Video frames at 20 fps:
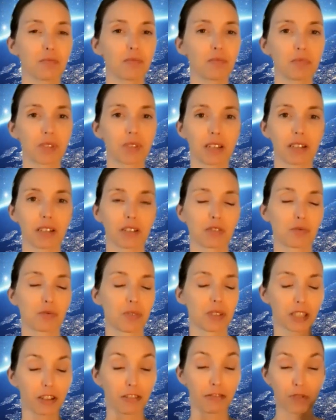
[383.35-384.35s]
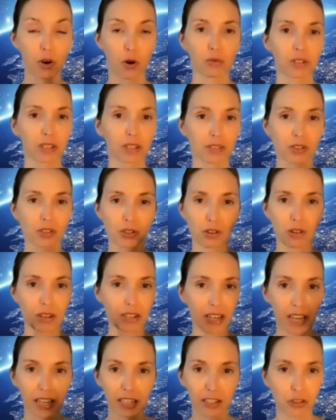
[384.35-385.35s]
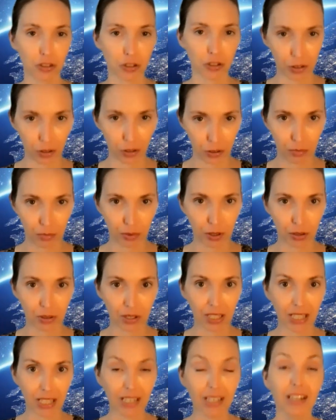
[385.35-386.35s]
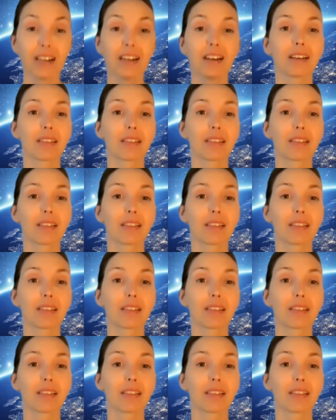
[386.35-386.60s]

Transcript: that is really focused on external beauty,